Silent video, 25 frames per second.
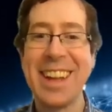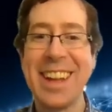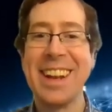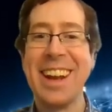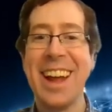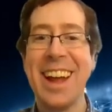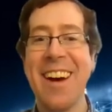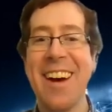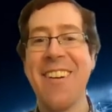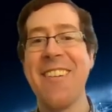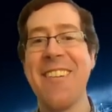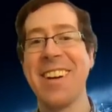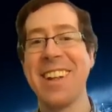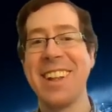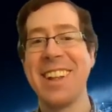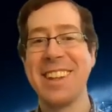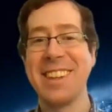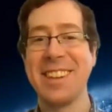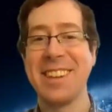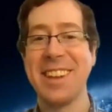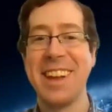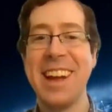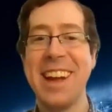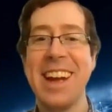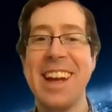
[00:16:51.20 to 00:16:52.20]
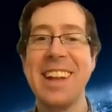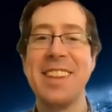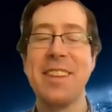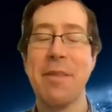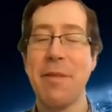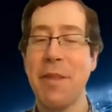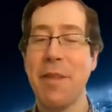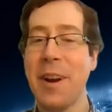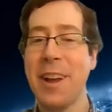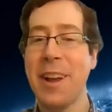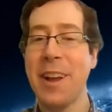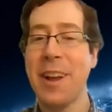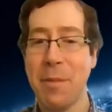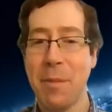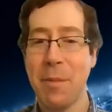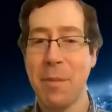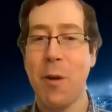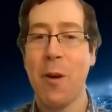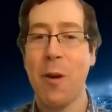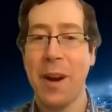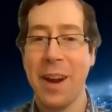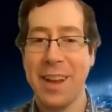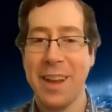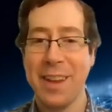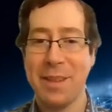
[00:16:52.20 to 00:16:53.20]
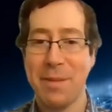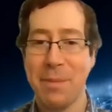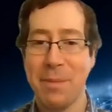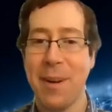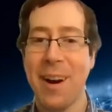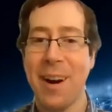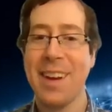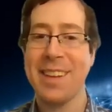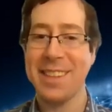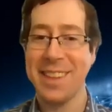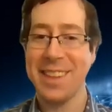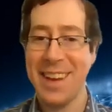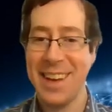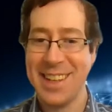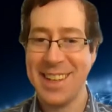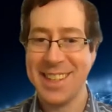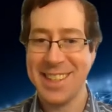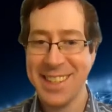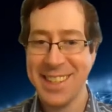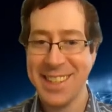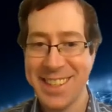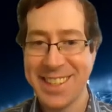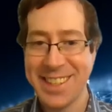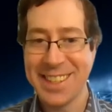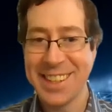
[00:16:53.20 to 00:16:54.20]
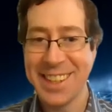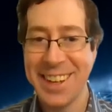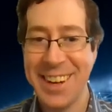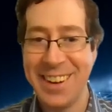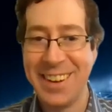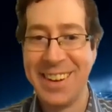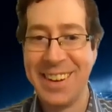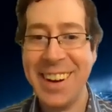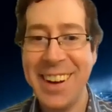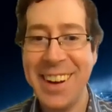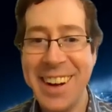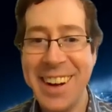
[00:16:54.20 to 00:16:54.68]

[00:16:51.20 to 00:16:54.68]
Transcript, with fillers: no, it's a, it's a very laborious process. So.